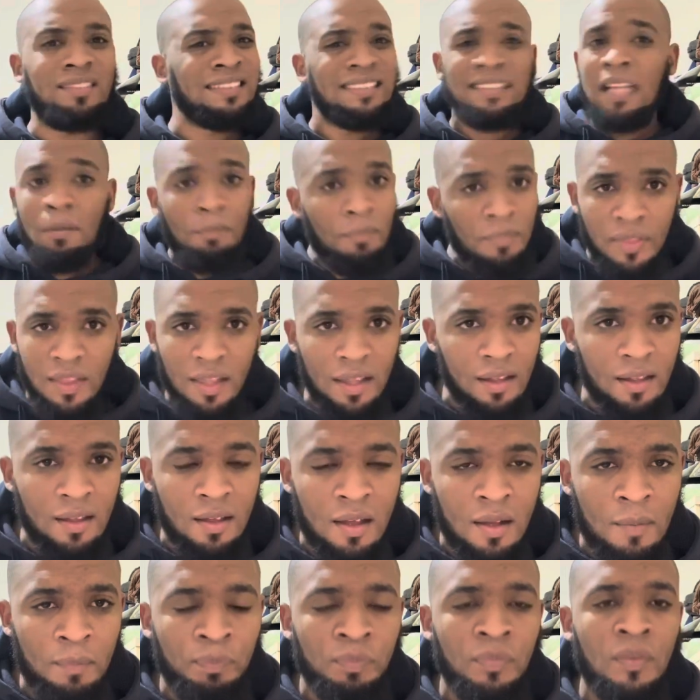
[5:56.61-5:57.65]
Something,
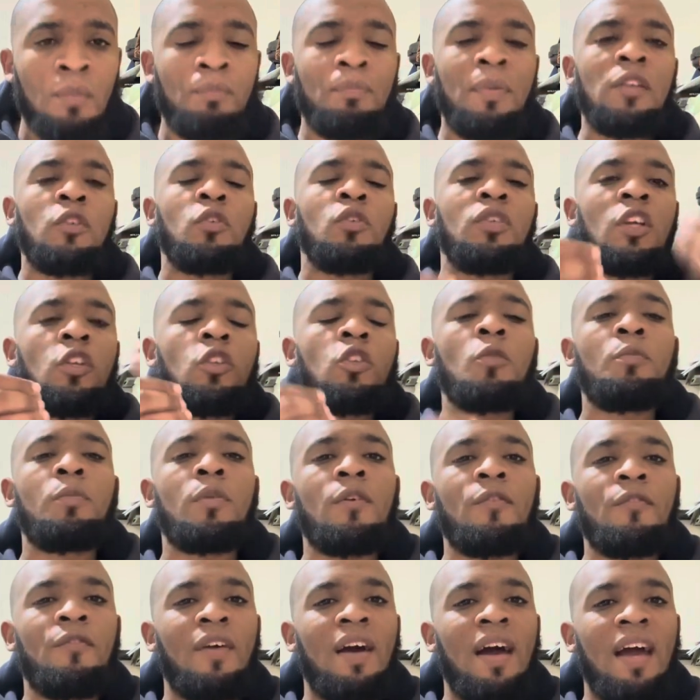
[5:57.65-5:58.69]
but you need to
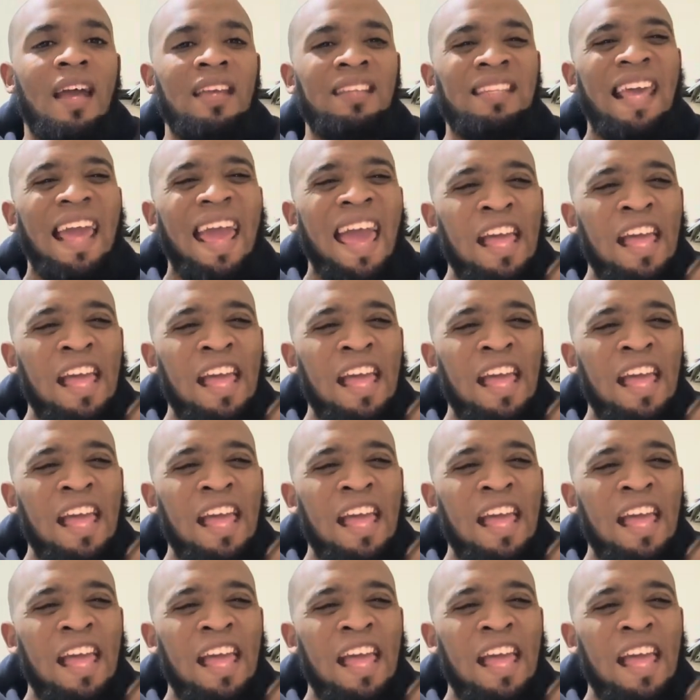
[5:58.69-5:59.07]
provide